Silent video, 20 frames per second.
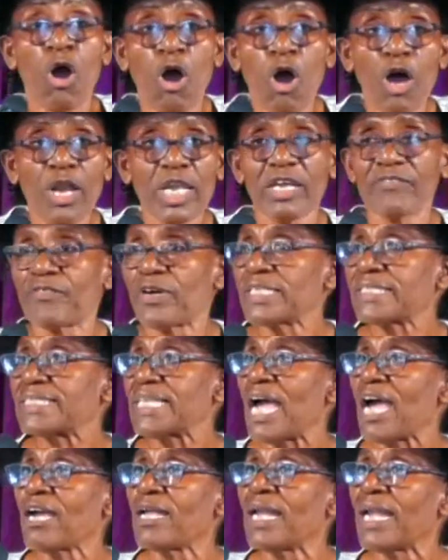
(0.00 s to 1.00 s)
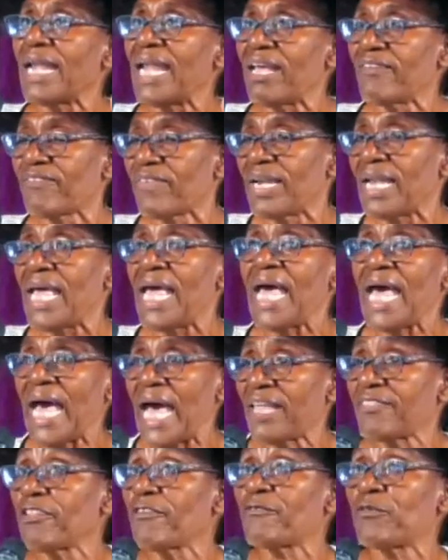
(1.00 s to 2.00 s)
All of us are level
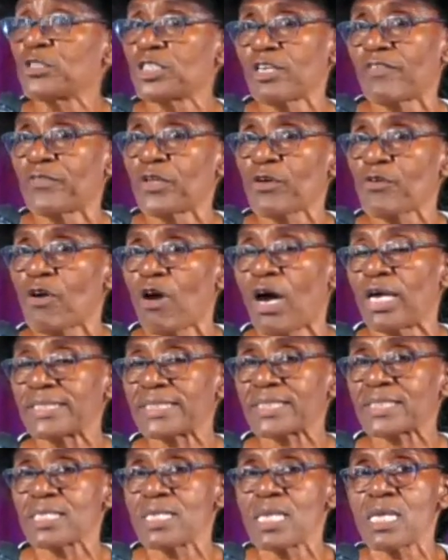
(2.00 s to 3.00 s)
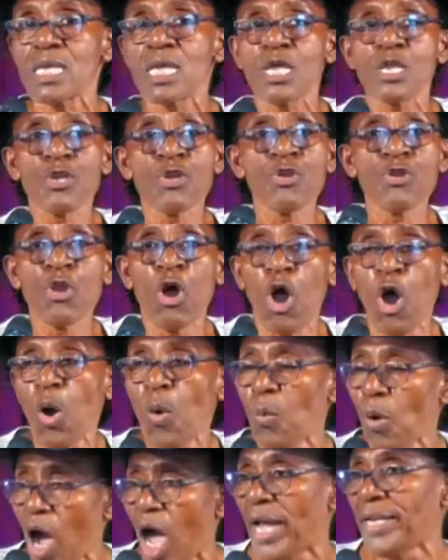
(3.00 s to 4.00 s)
at the foot of the cross.
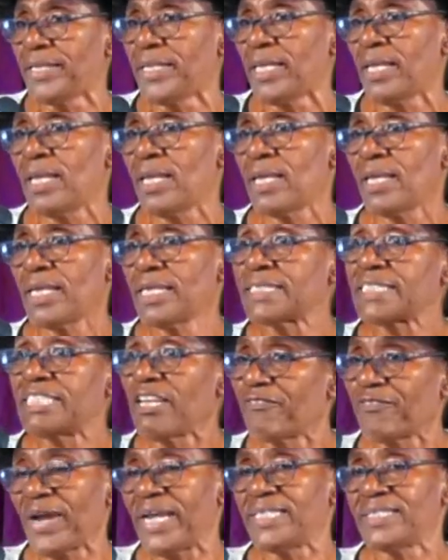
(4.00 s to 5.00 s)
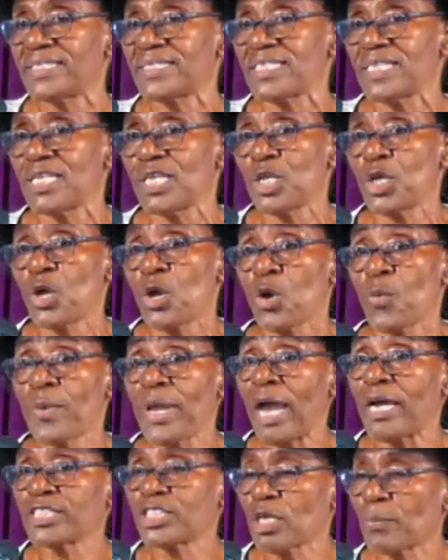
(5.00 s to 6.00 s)
No one is different.
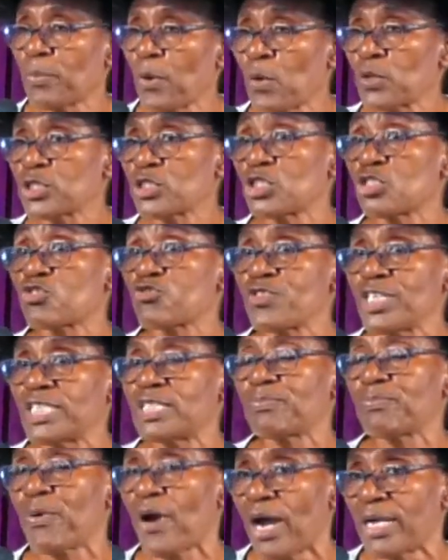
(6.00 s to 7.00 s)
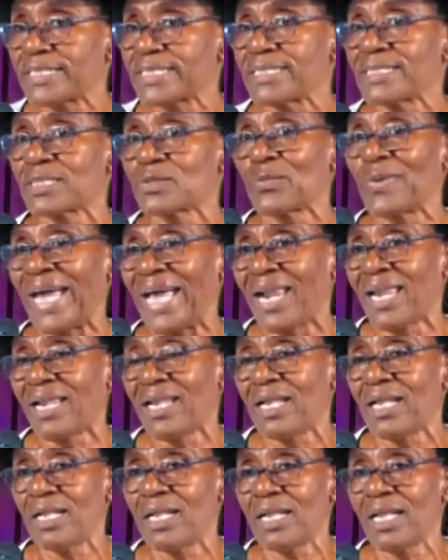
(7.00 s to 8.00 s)
We are supposed to treat persons
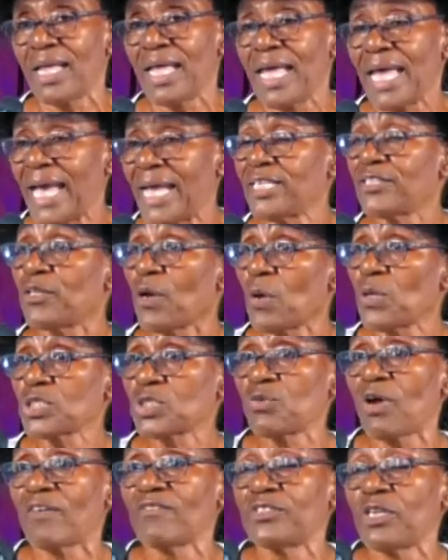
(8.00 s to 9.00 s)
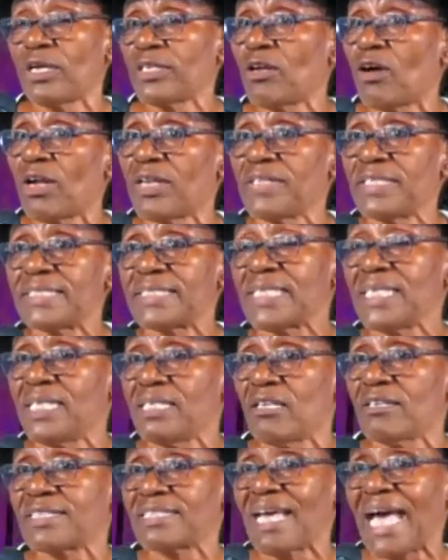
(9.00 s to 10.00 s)
well. And those who have done all these
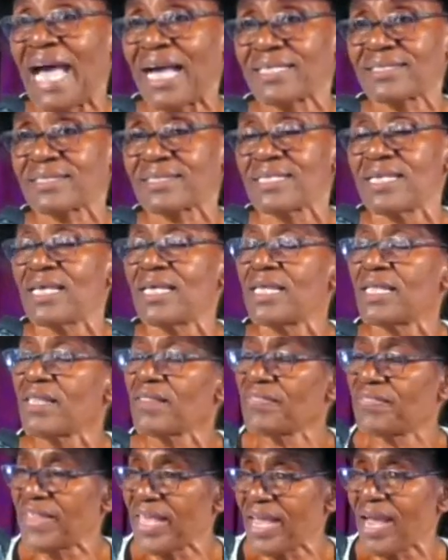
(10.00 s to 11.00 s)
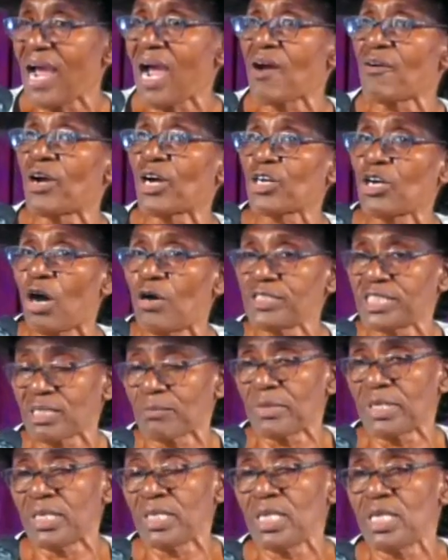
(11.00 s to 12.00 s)
heinous acts, they are
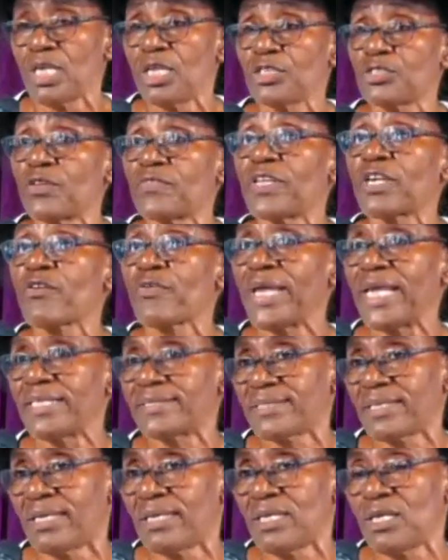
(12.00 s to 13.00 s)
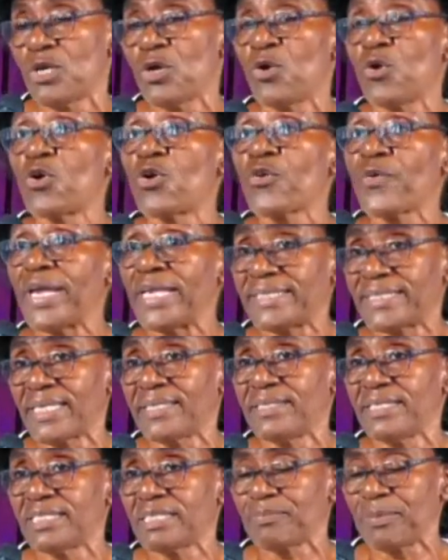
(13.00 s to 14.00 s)
accountable to the Creator who
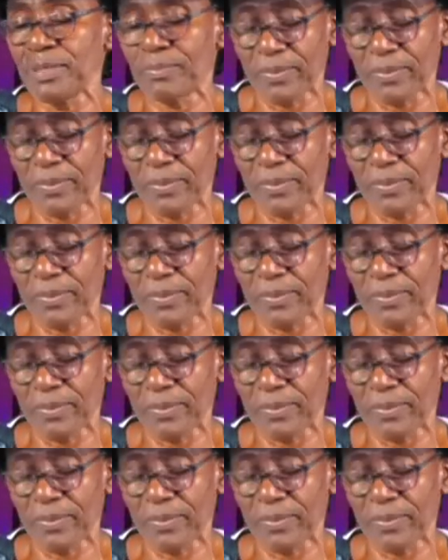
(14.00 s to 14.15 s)
created these